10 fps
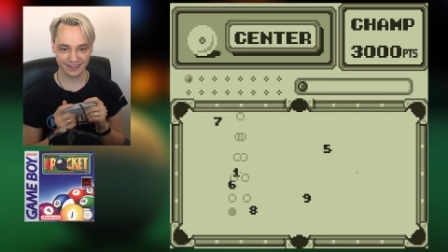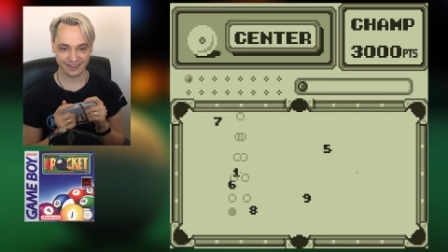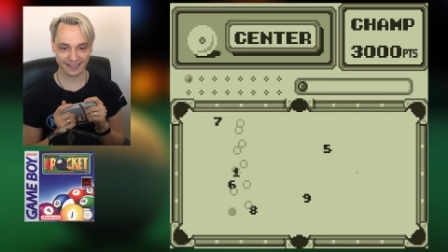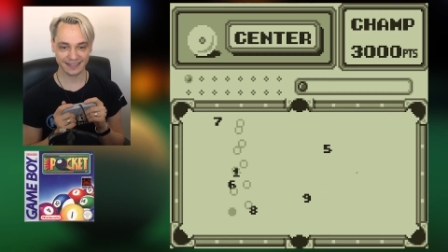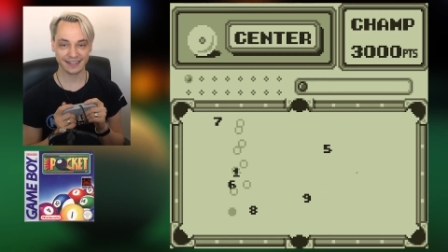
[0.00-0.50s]

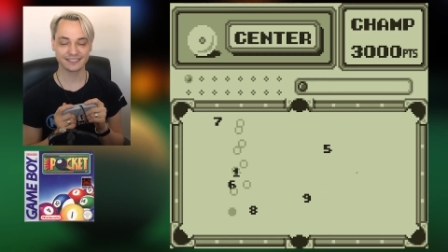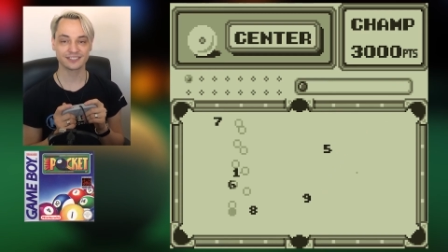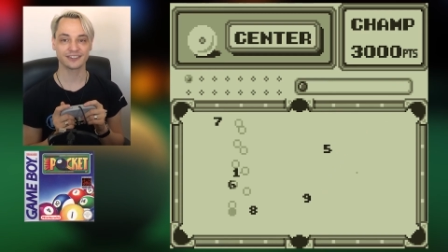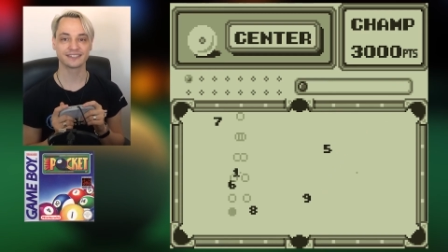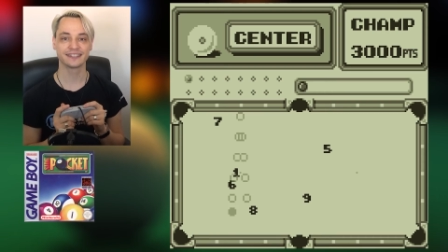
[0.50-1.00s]
Okay,
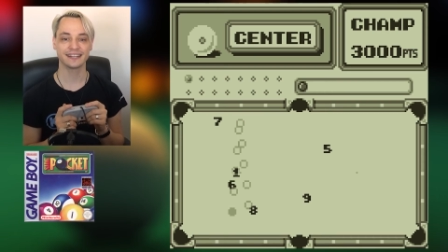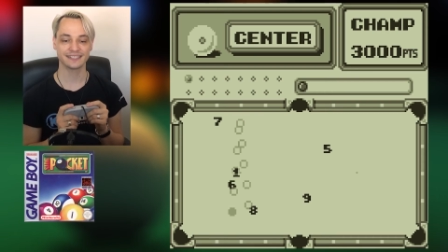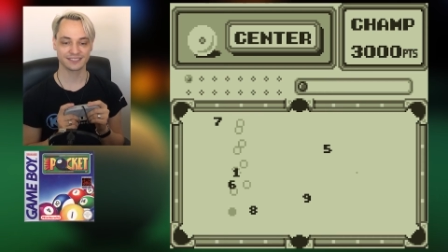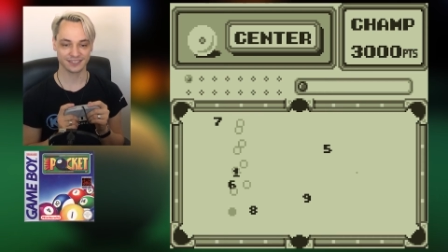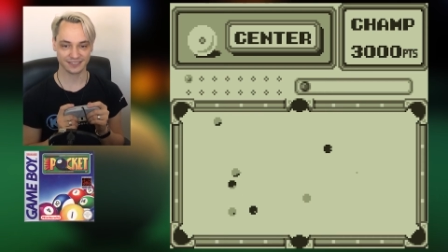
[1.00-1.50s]
last shot.
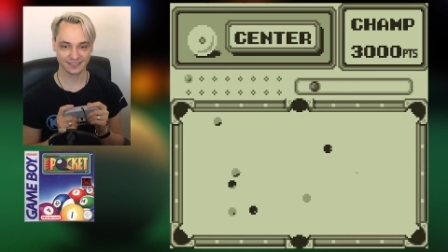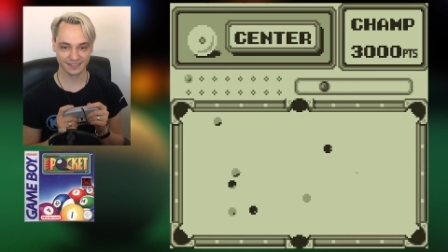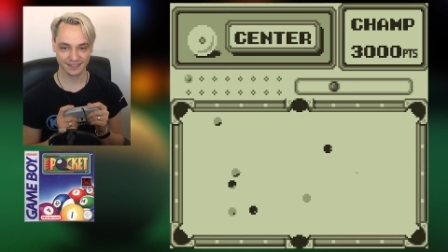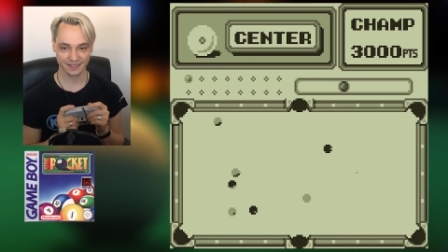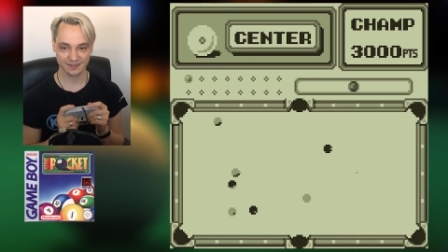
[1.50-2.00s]

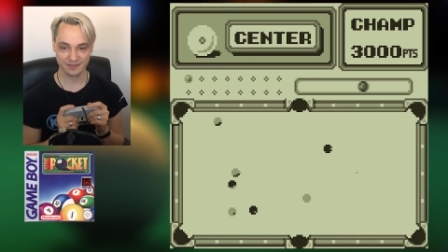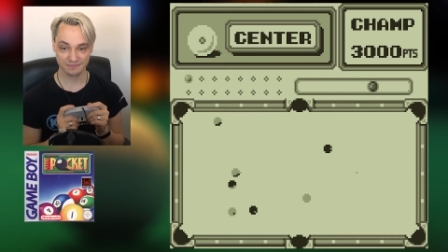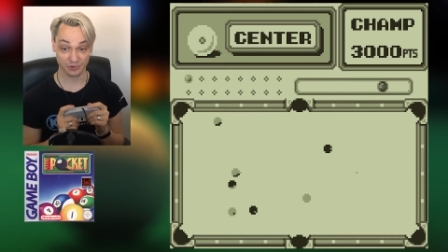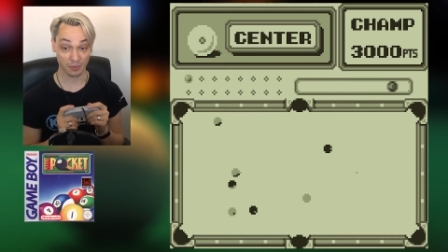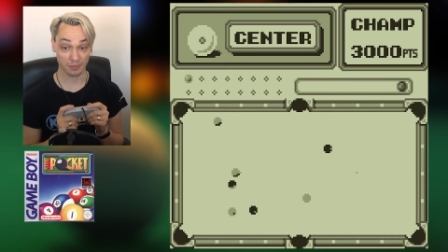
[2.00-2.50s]

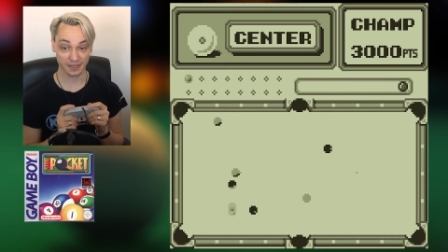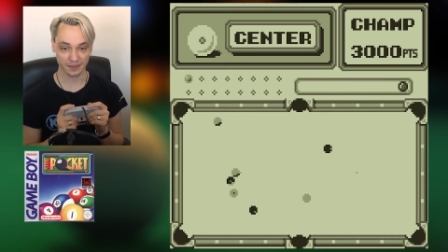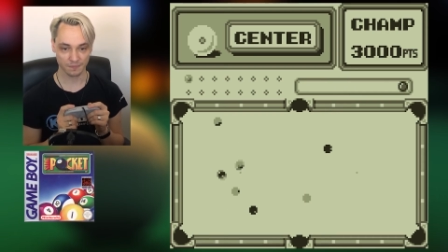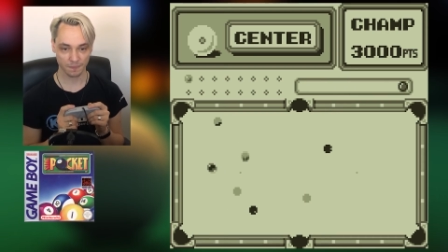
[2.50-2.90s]
Probably.